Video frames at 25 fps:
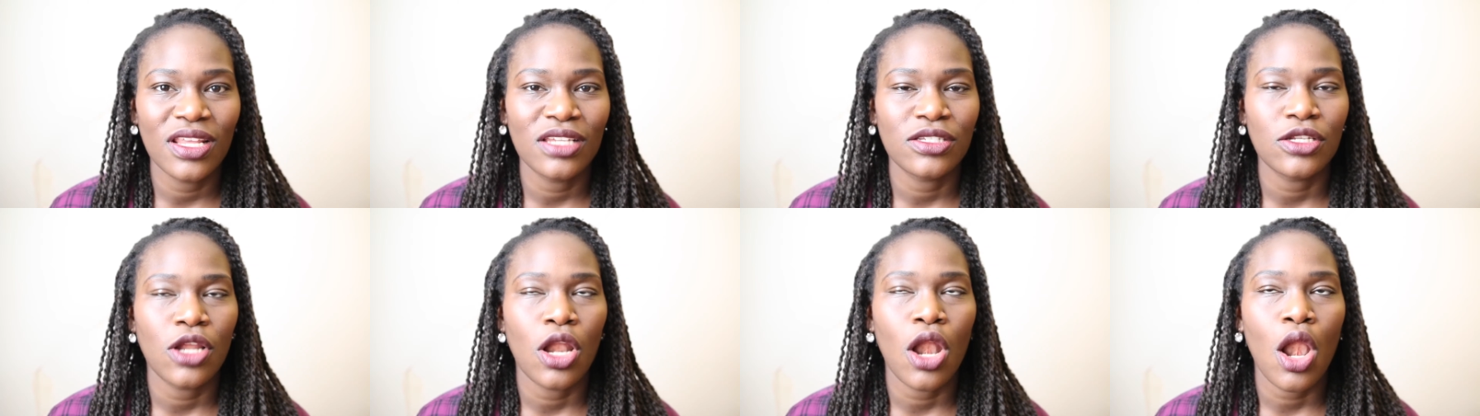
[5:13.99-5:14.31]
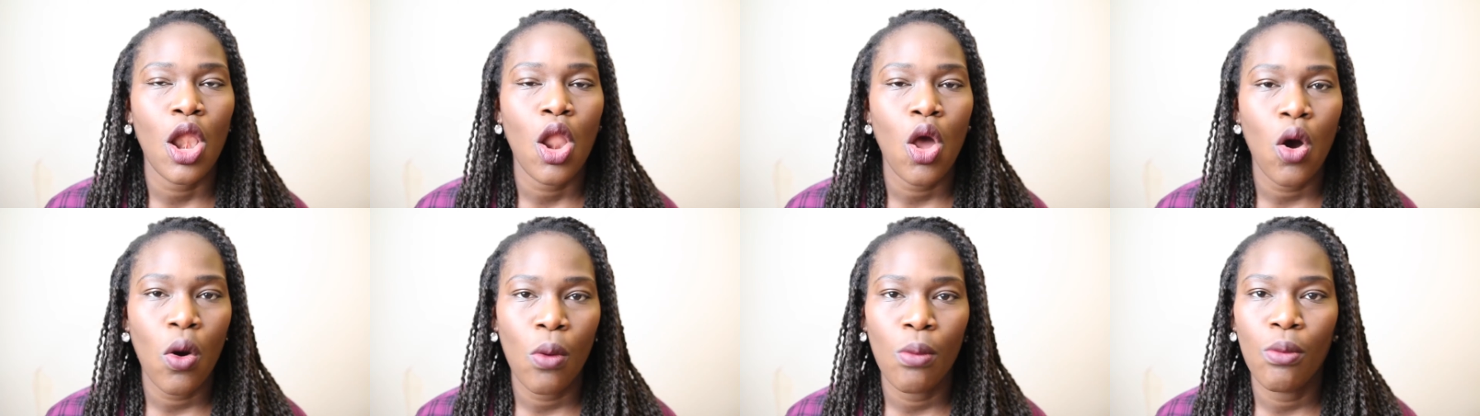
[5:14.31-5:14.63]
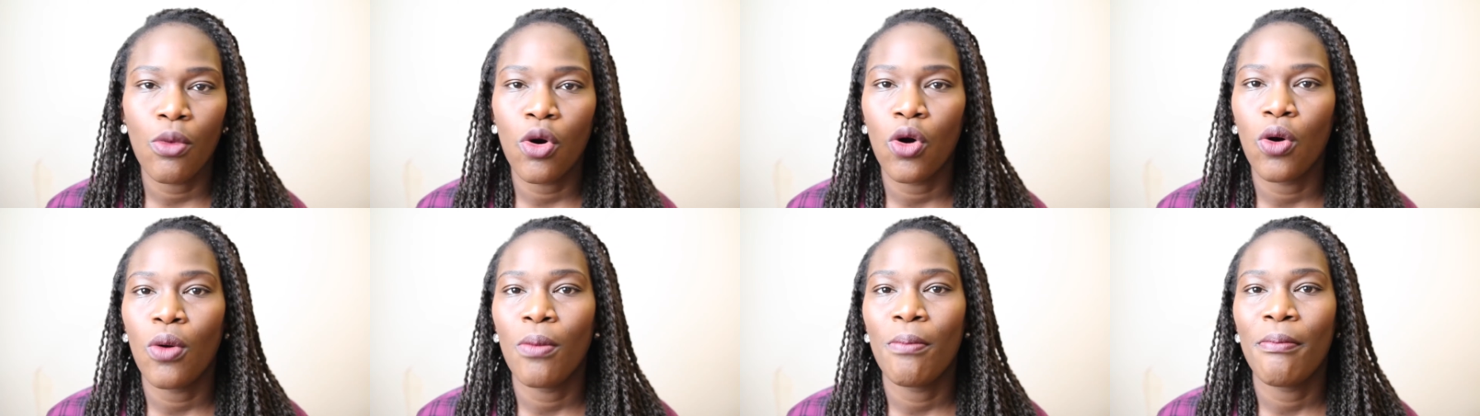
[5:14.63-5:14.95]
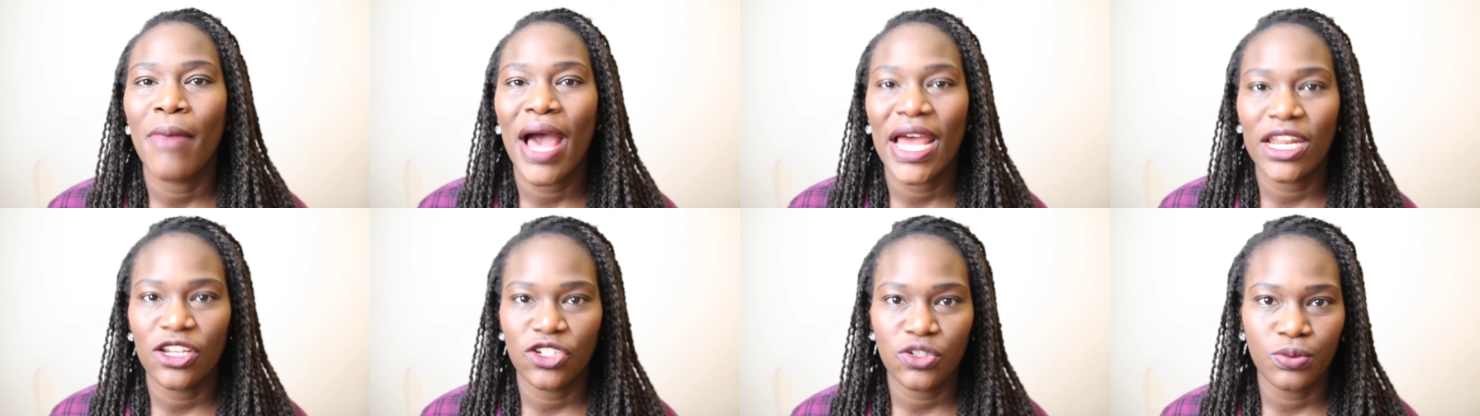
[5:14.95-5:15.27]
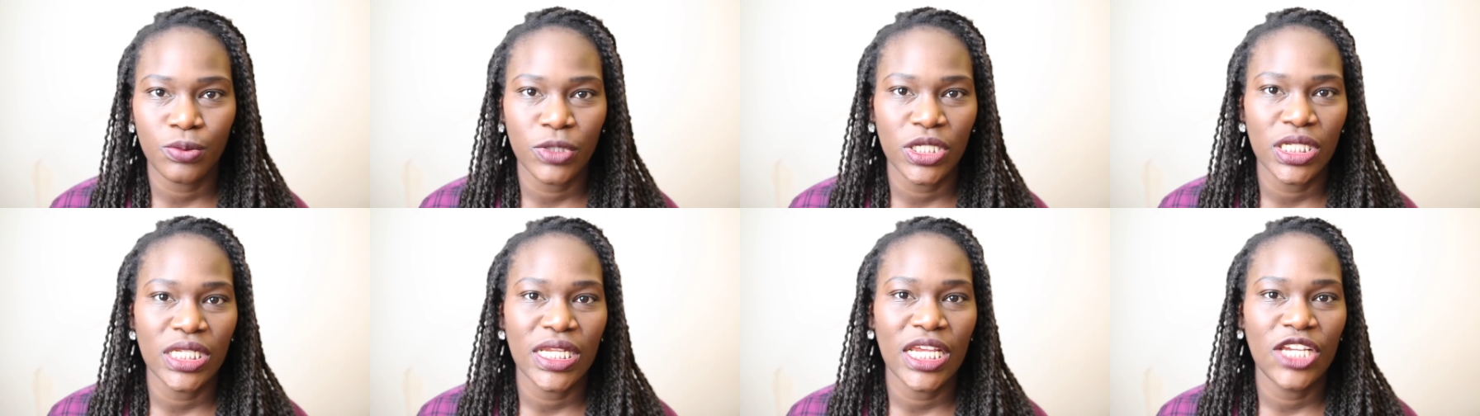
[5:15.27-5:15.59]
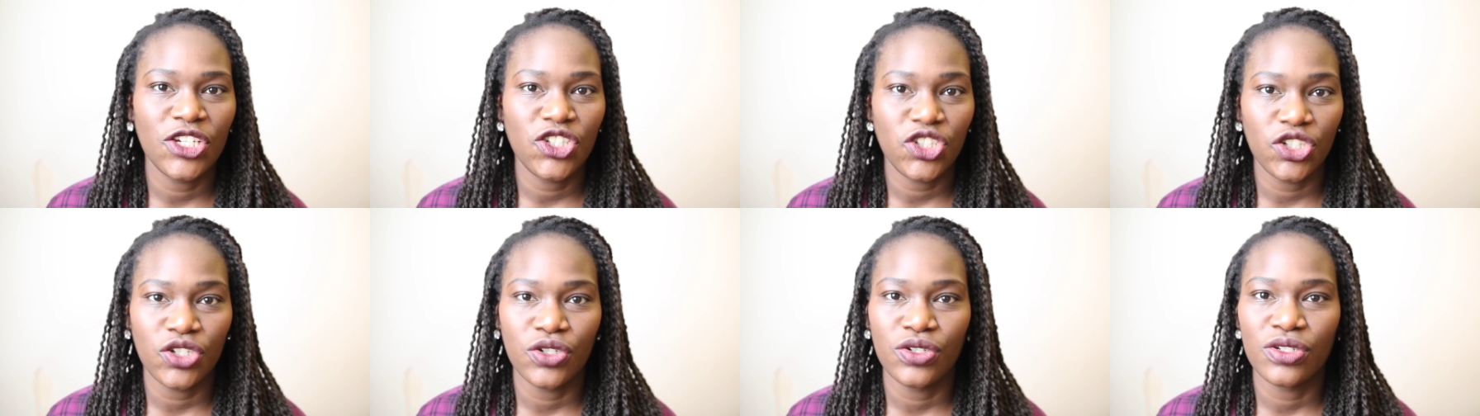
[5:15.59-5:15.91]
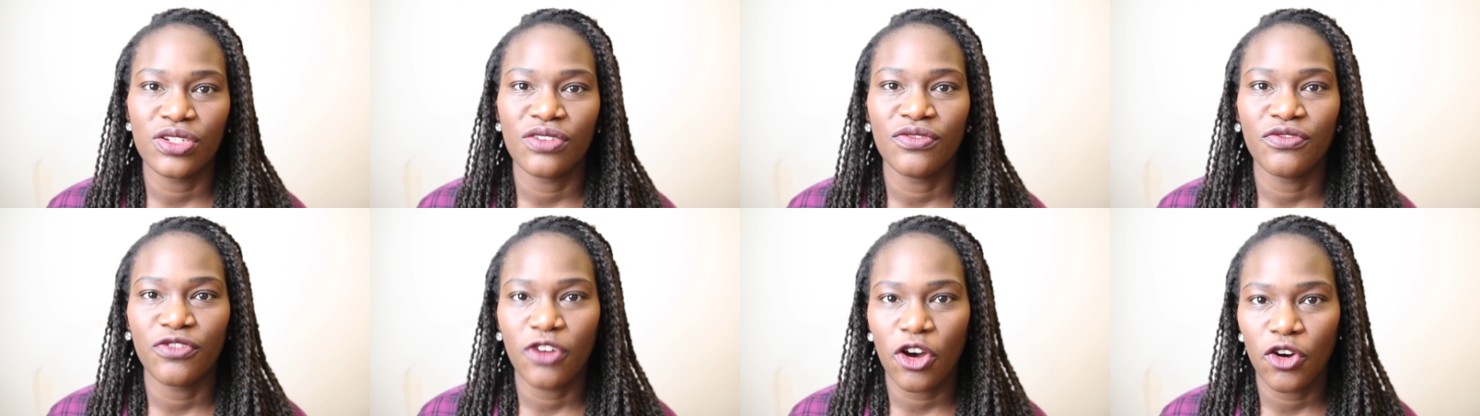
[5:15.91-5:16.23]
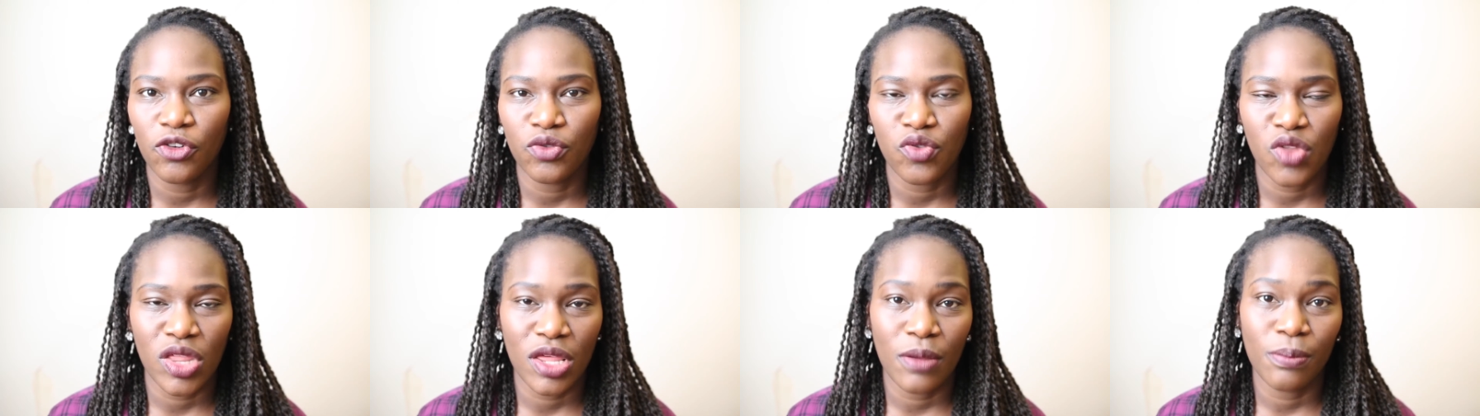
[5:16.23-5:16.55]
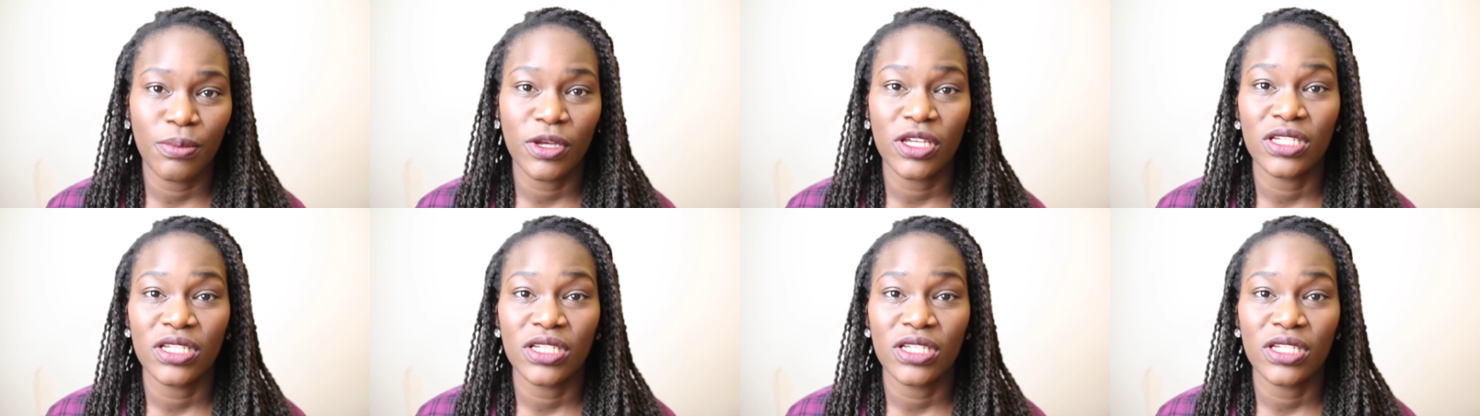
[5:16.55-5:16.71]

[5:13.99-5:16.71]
there's a lot more management issues involved with it,